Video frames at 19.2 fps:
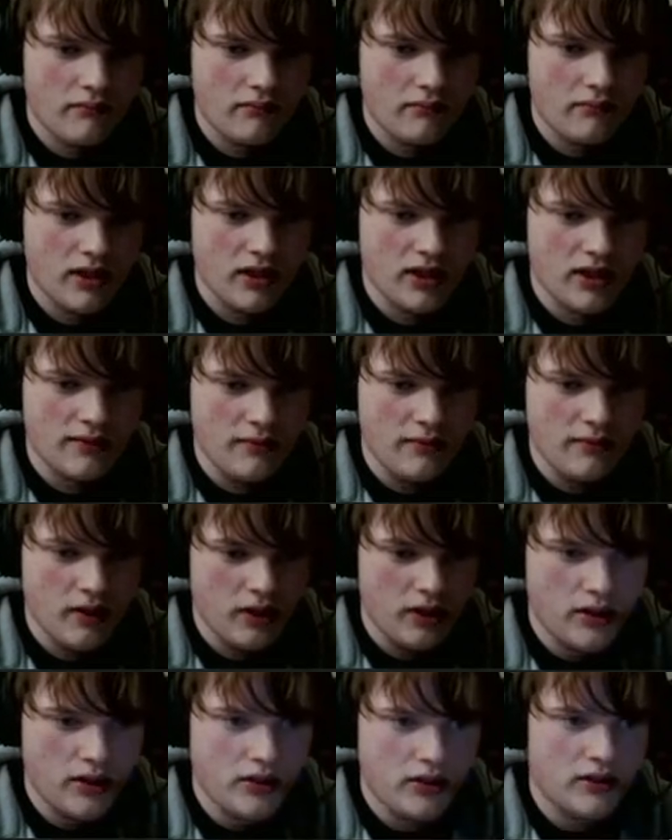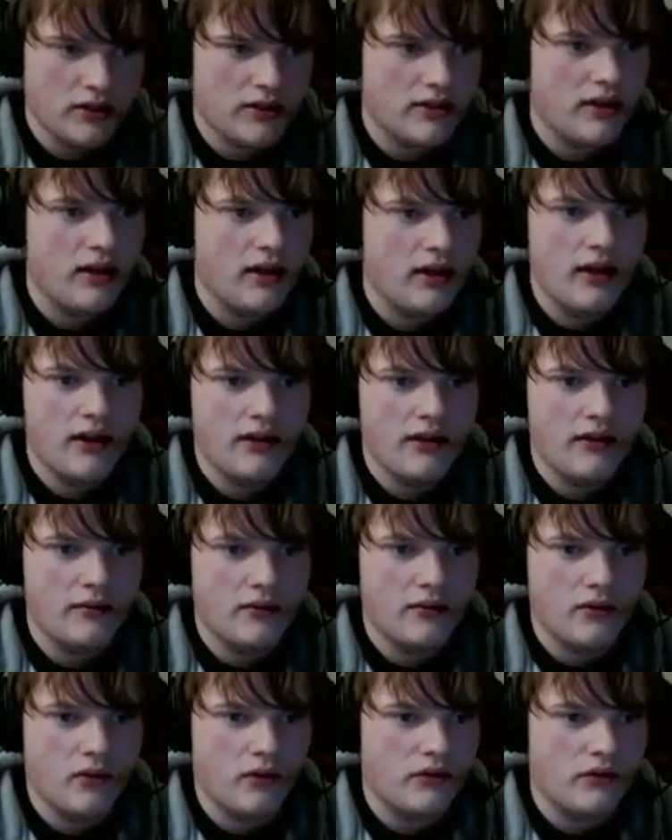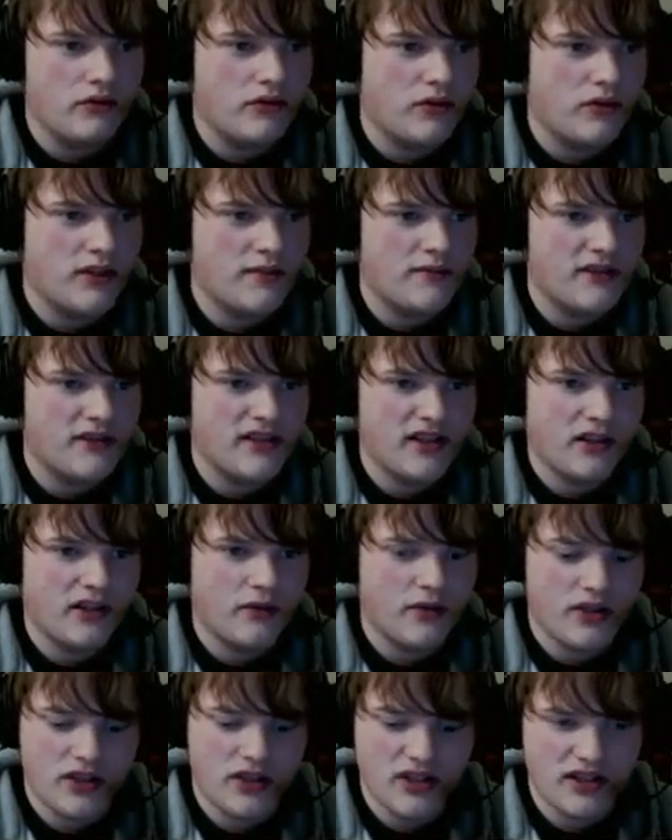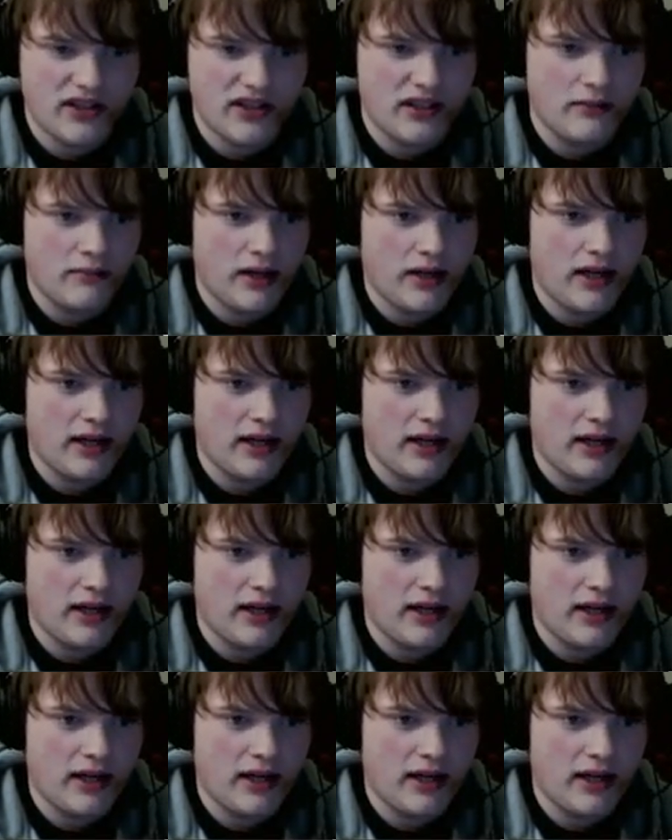The basement. There were old Christmas decorations in the